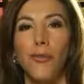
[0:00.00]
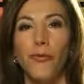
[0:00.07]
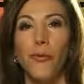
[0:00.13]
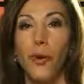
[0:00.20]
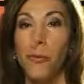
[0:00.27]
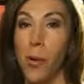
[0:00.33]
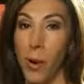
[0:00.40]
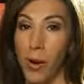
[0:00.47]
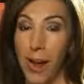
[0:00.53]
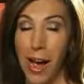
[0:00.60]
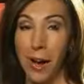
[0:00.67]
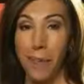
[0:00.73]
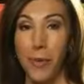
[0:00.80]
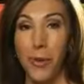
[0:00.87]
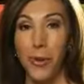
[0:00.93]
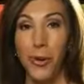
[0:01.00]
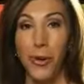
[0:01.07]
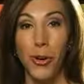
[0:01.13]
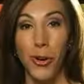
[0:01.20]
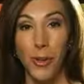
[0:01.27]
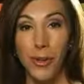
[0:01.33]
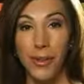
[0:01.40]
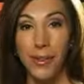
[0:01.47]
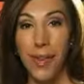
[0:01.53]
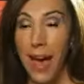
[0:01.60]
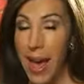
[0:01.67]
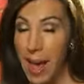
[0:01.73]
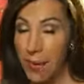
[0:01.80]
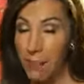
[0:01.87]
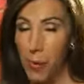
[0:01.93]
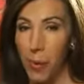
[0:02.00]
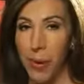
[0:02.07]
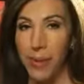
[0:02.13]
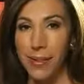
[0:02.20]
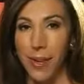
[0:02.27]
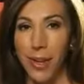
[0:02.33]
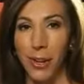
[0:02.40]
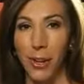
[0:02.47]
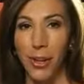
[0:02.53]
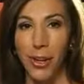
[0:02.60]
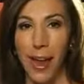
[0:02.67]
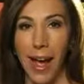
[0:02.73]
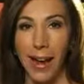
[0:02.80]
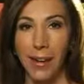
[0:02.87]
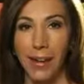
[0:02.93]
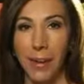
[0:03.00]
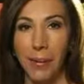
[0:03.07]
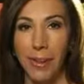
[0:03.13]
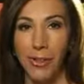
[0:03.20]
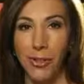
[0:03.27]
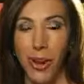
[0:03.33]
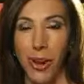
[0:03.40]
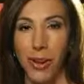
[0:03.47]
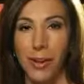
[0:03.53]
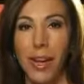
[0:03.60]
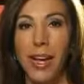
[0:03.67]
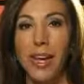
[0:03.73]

For more to help your girls and boys get a good academic start,